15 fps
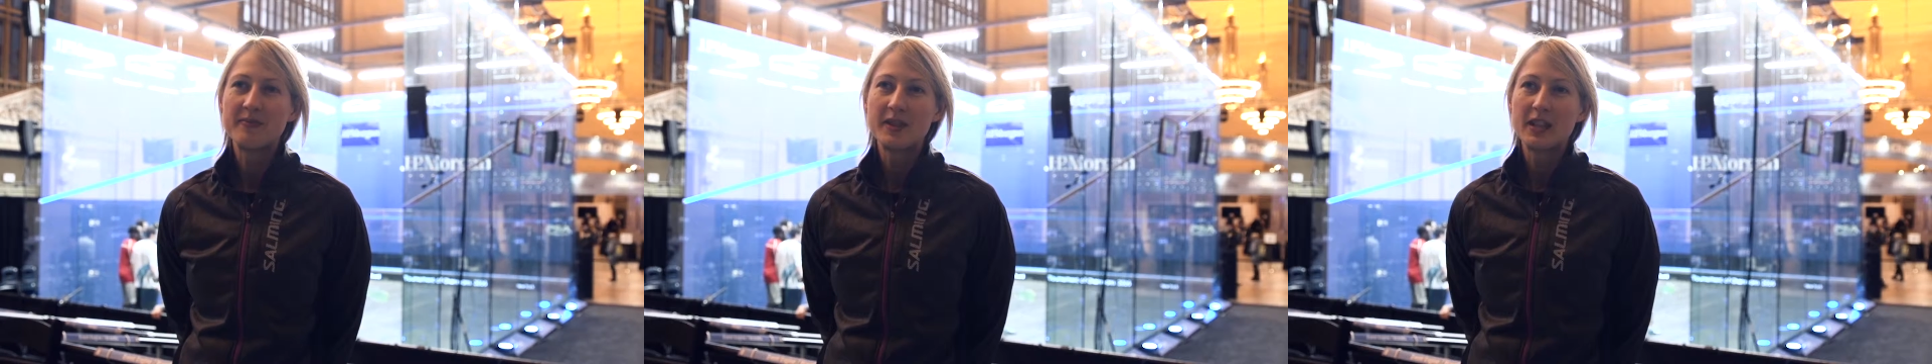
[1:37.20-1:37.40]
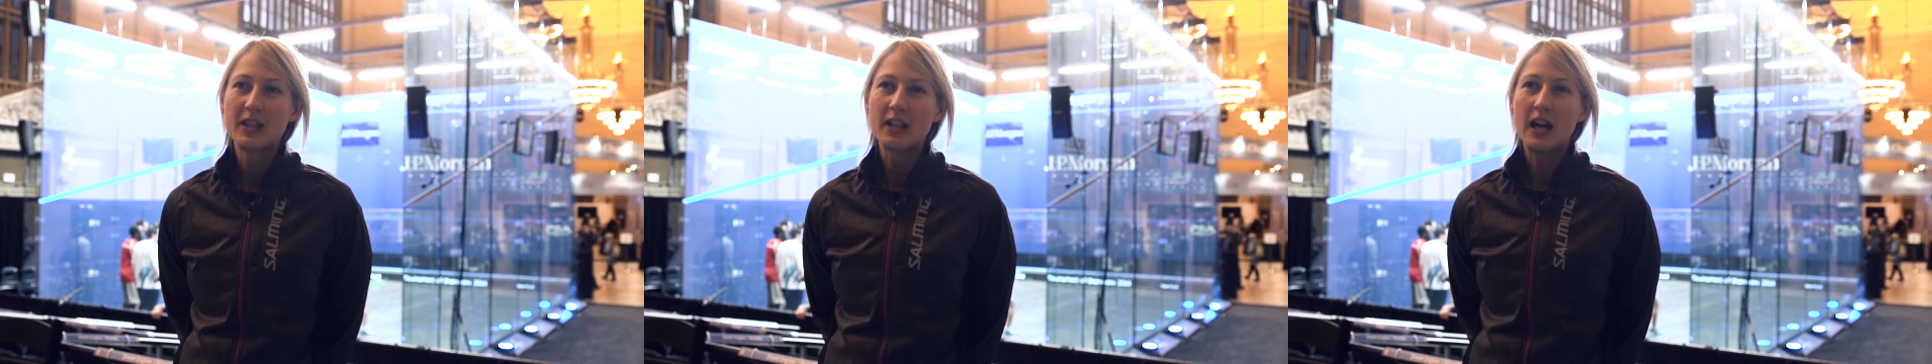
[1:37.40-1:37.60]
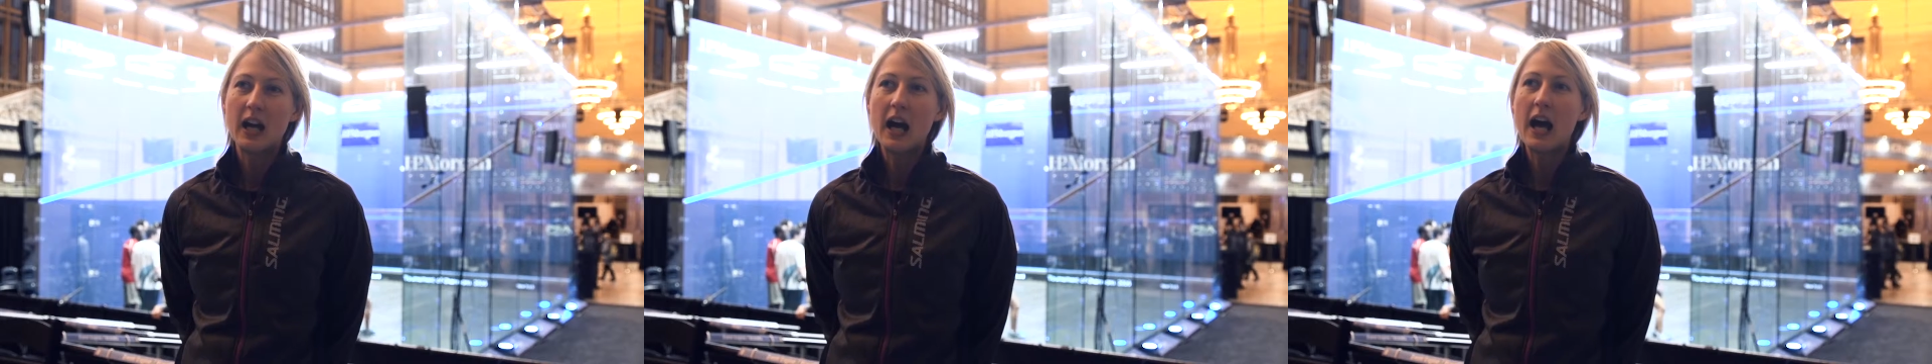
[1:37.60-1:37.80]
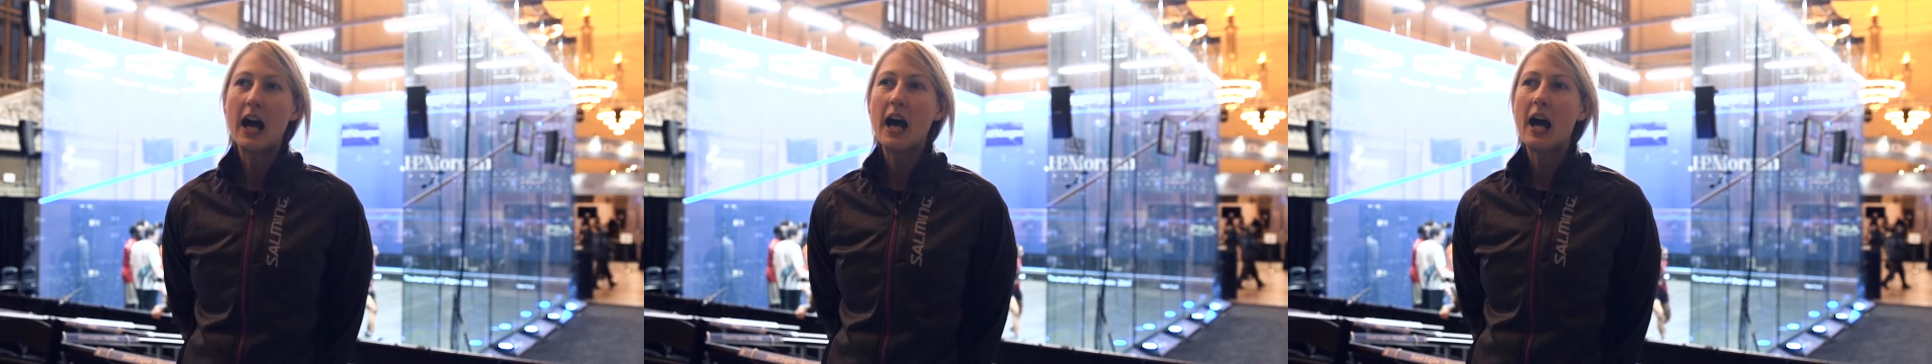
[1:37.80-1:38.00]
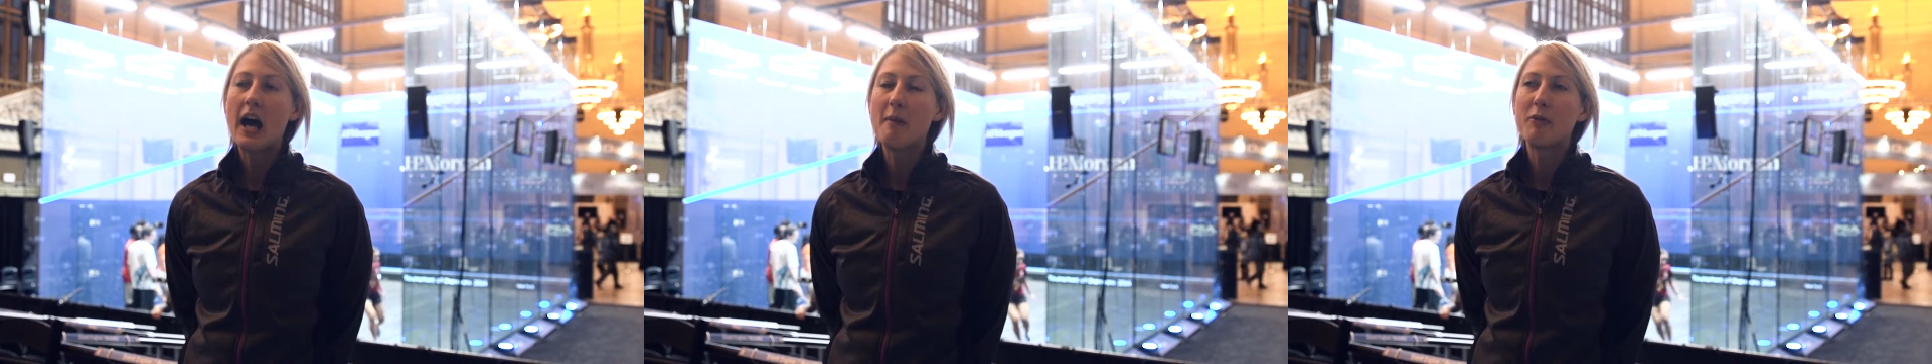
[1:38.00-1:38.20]

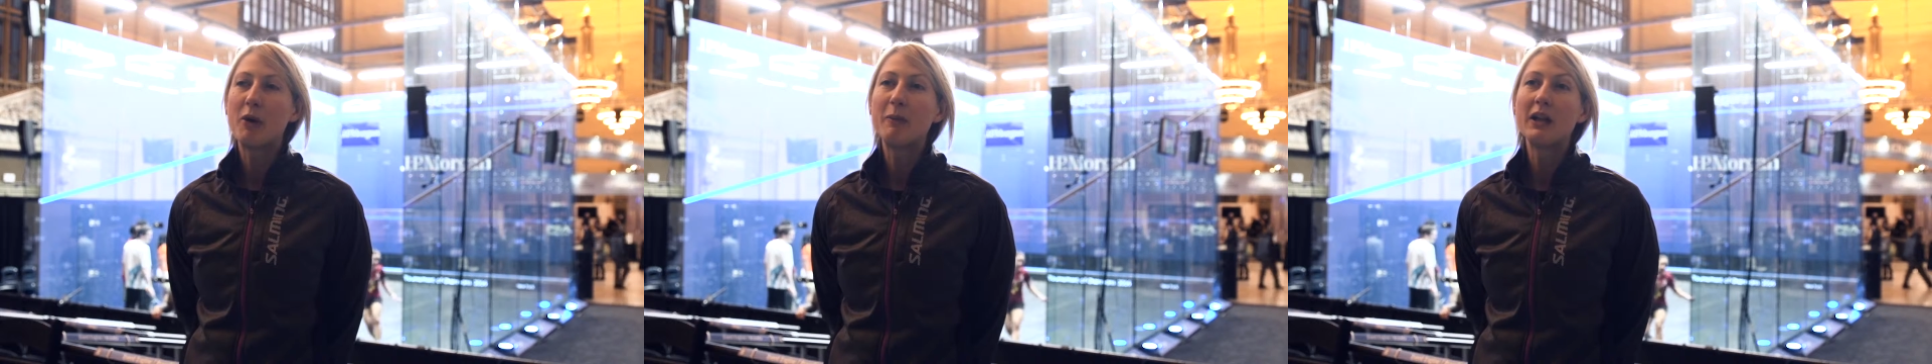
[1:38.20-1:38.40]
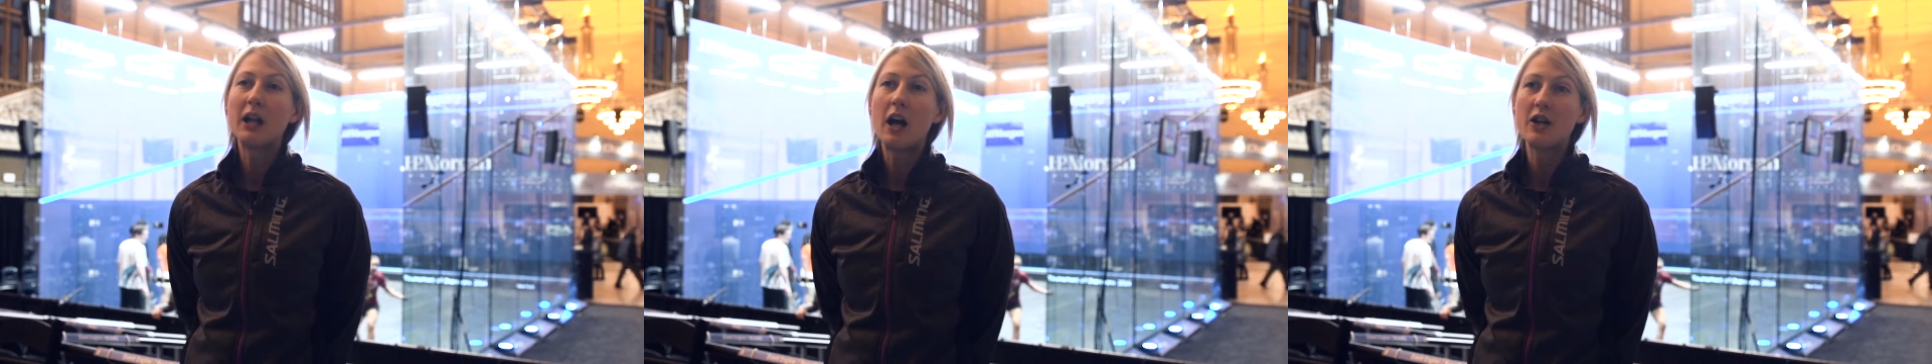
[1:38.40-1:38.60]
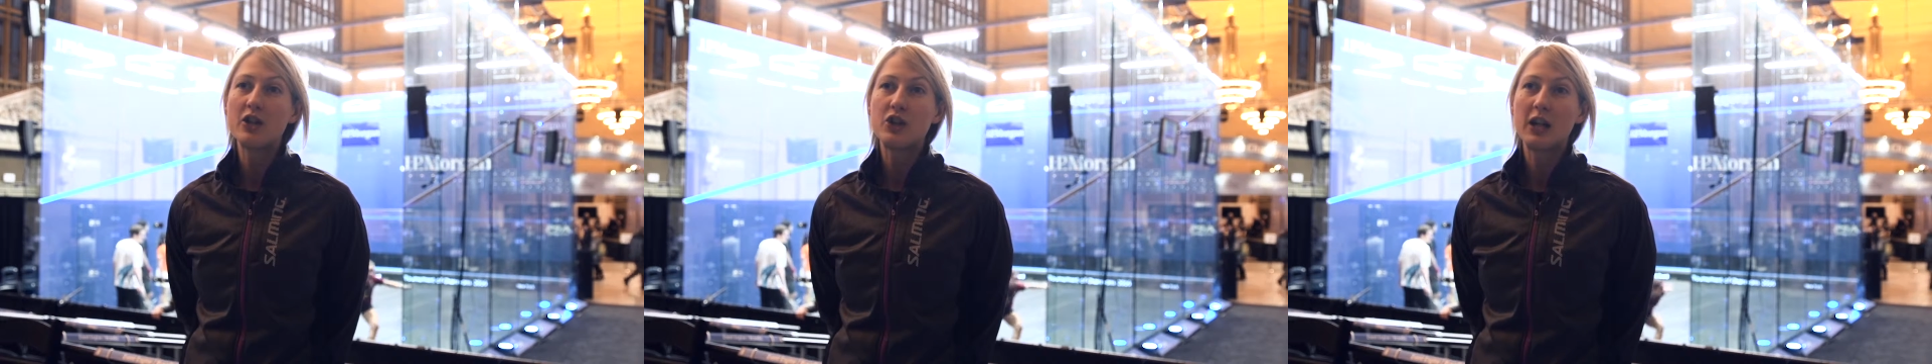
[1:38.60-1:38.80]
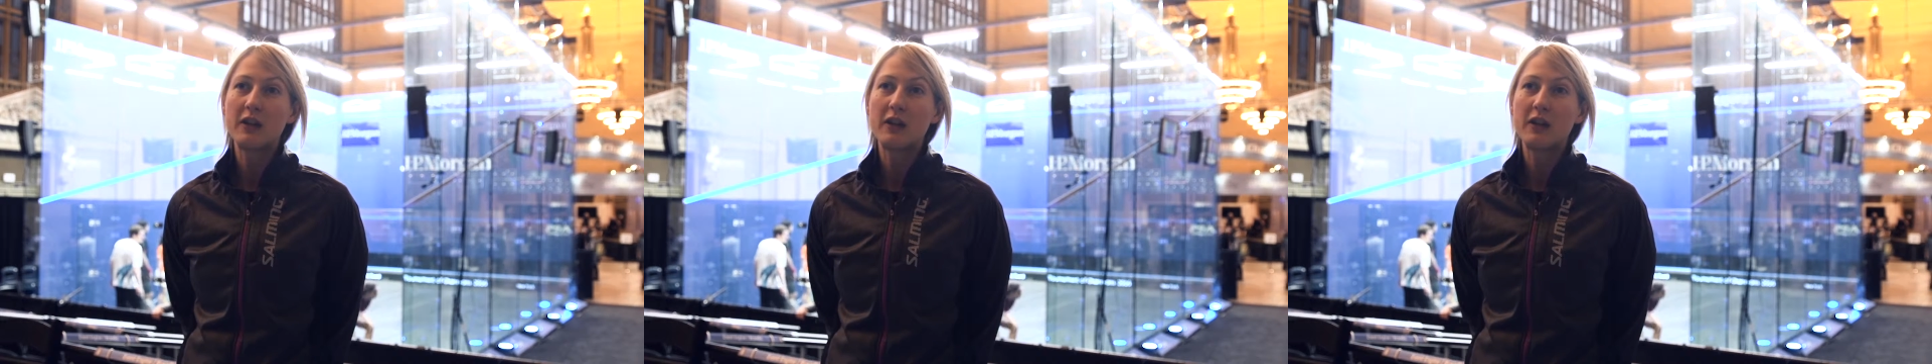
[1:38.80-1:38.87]
Probably last